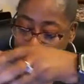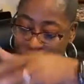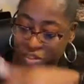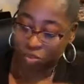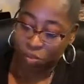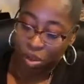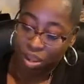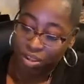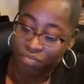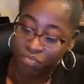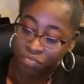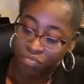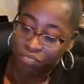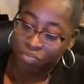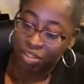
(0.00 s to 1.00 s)
his wife.
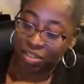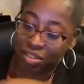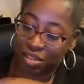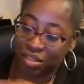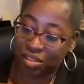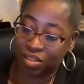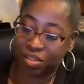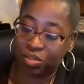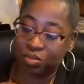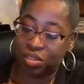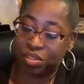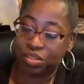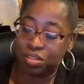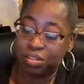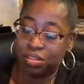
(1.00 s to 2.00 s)
He said she was
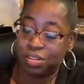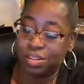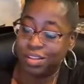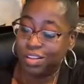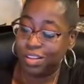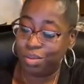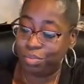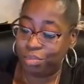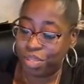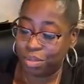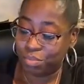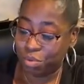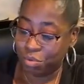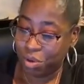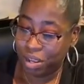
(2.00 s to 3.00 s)
a big
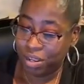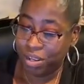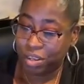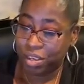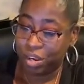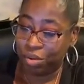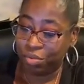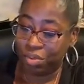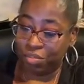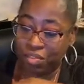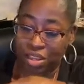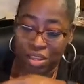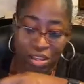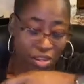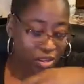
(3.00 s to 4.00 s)
Mariah Carey
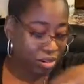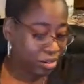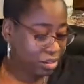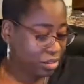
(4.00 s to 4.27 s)
fan.